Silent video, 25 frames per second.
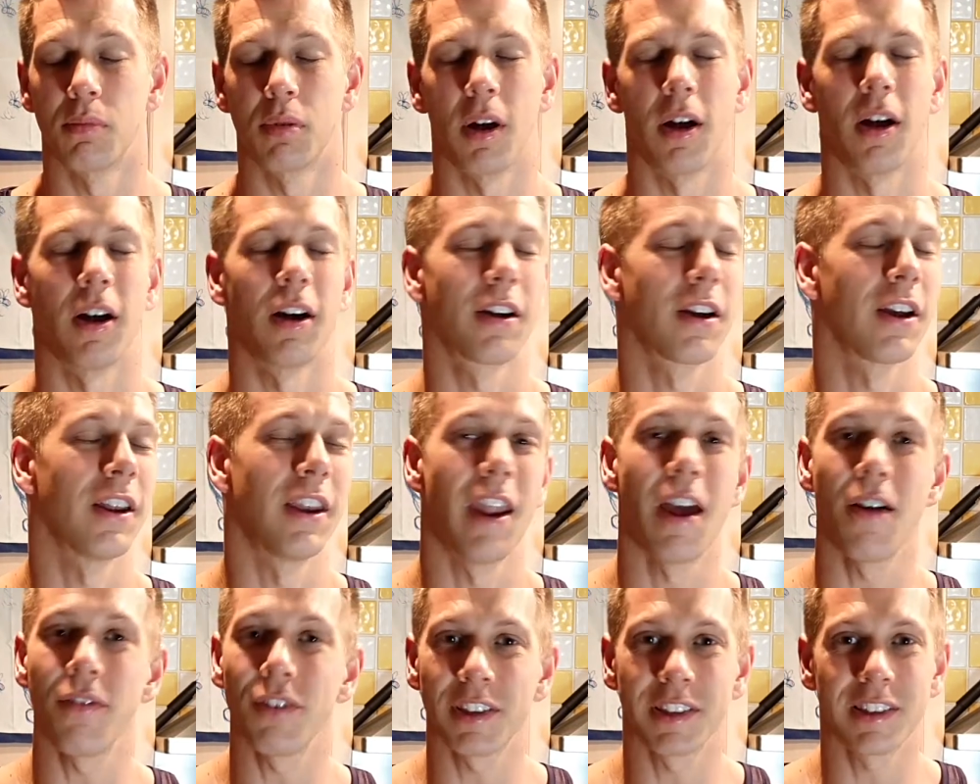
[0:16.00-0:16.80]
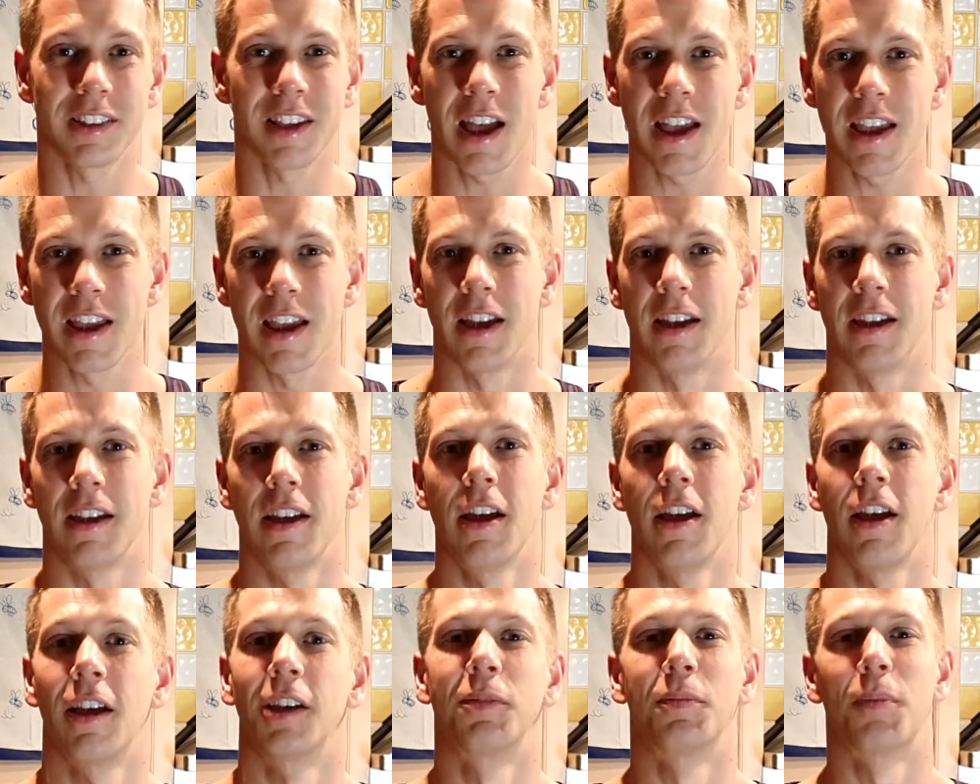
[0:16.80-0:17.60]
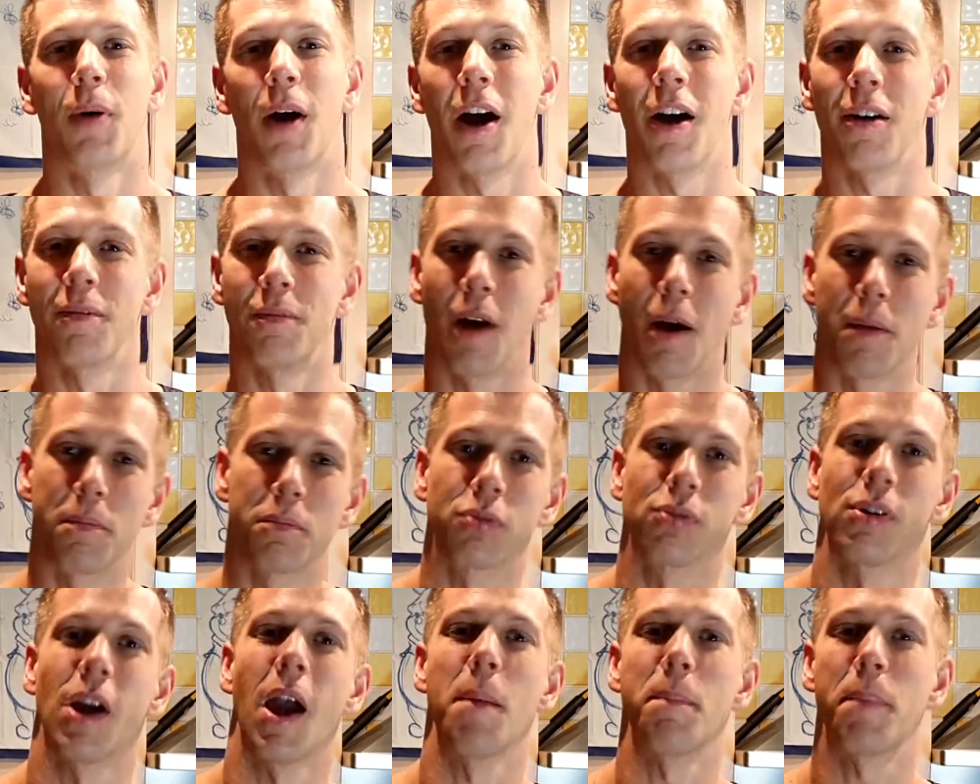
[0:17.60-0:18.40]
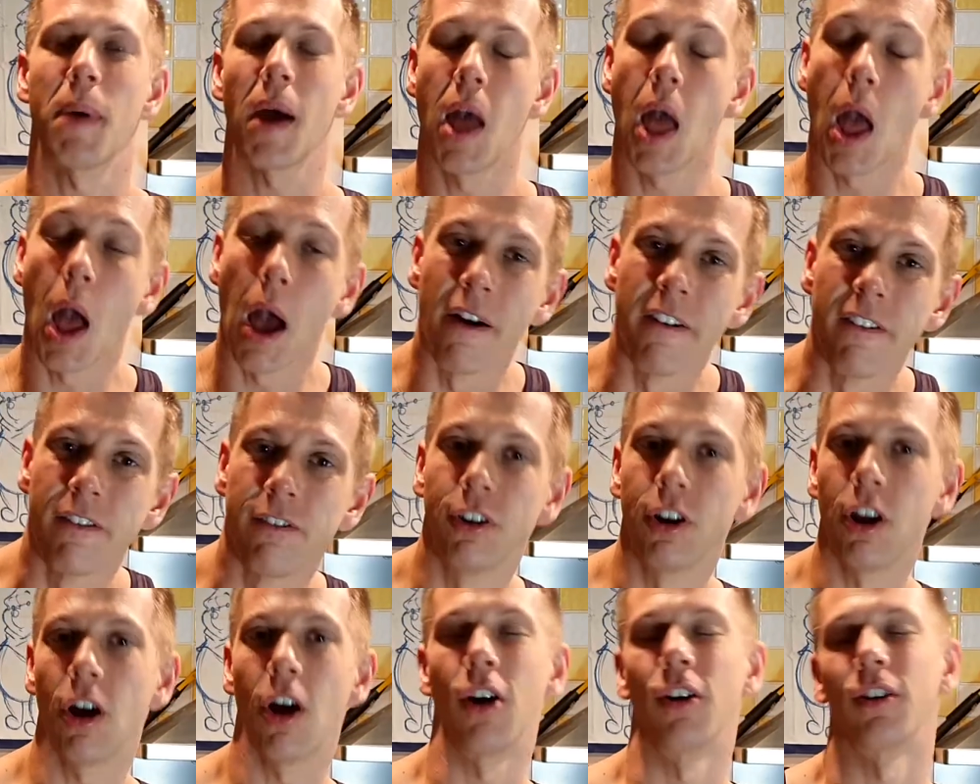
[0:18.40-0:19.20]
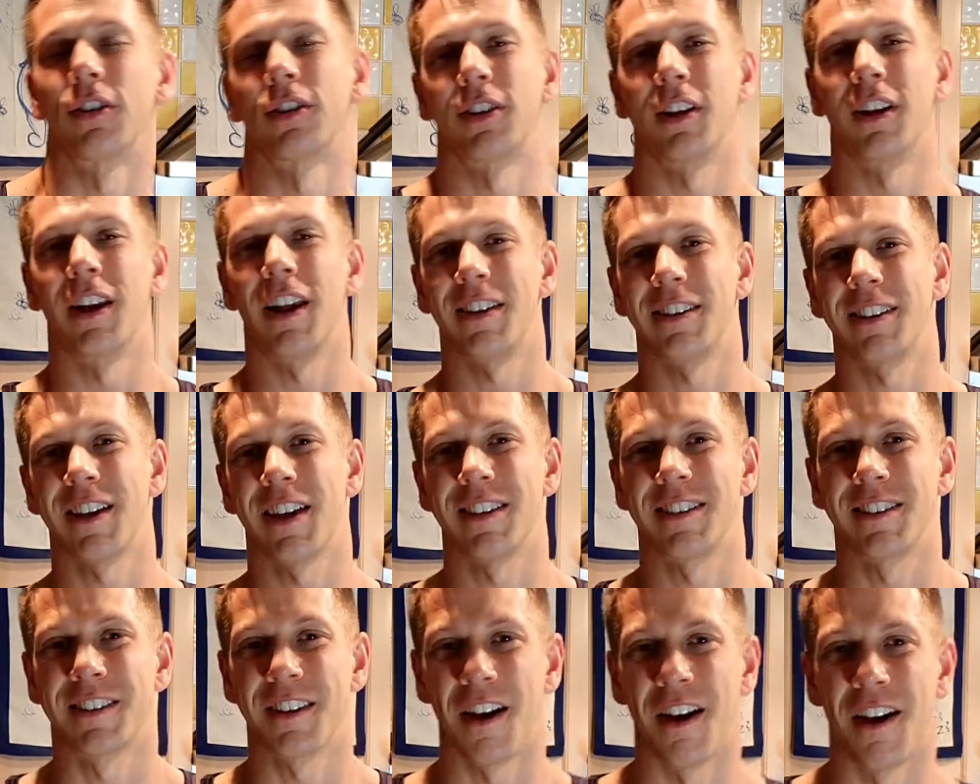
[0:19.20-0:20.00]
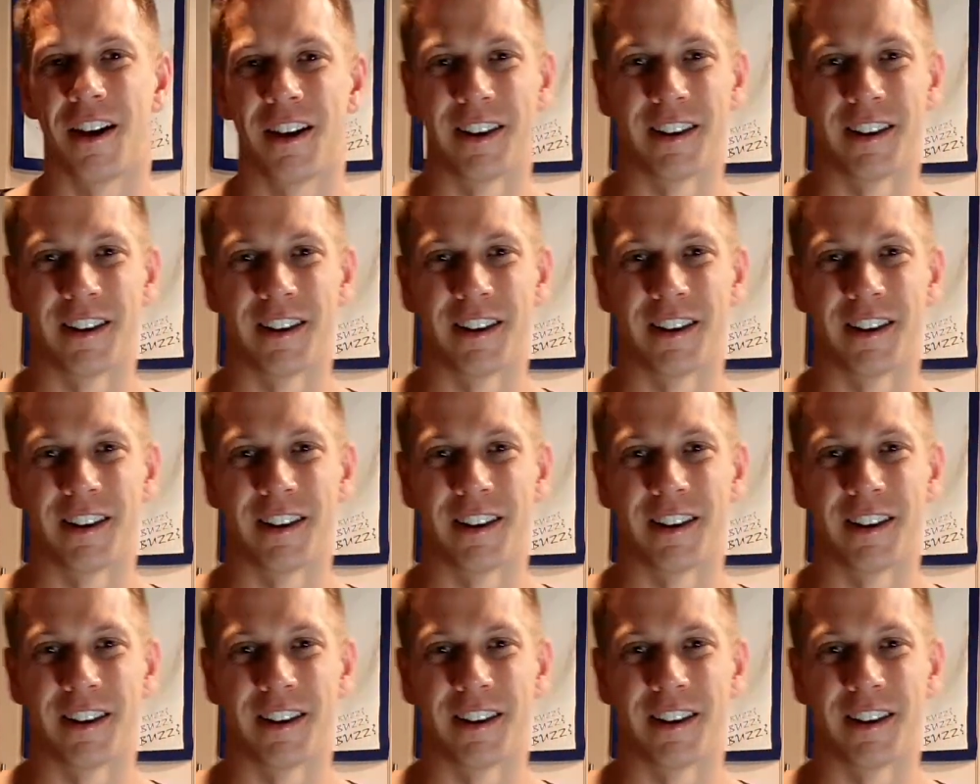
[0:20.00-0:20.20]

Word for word: I can never say it, as part of my prep vlog, so let's get started.